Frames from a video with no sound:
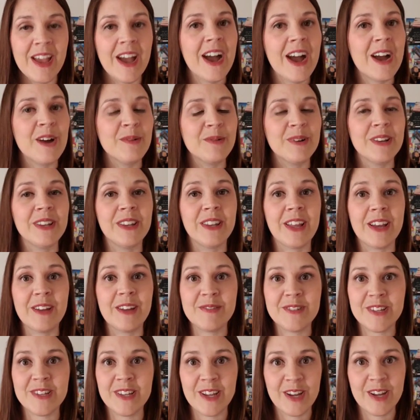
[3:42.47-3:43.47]
I would
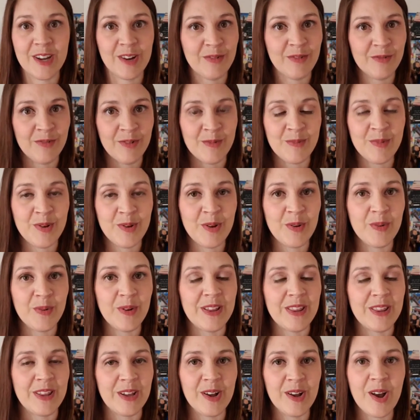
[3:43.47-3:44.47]
love to hear from you
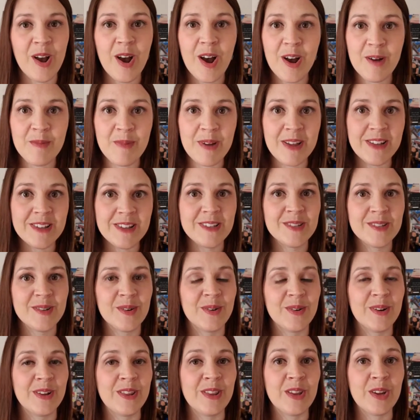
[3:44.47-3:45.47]
in the comments
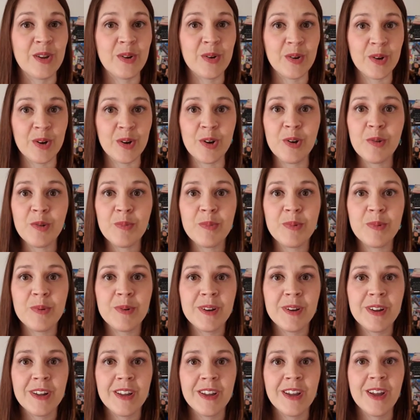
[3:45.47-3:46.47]
or in the group.
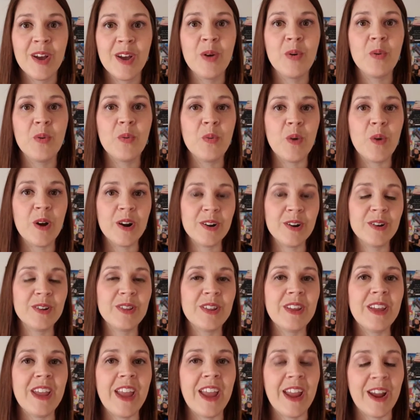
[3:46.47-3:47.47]
What are
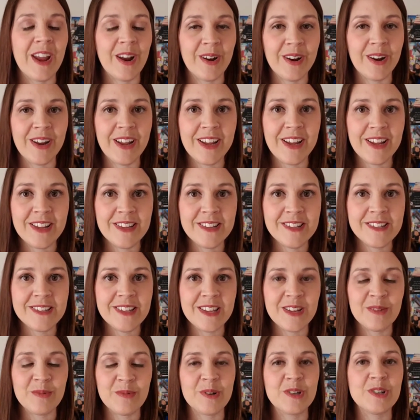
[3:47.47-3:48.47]
the areas
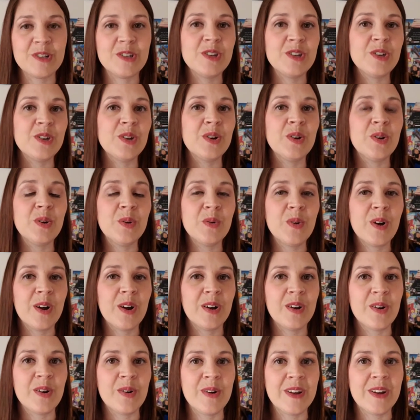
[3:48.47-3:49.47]
in which you
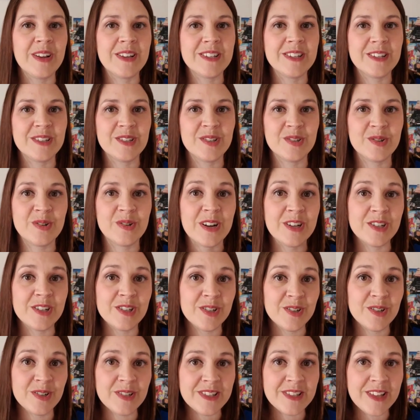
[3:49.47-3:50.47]
are going to stretch
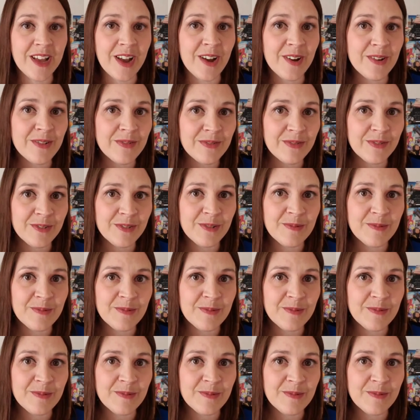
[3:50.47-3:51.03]
yourself?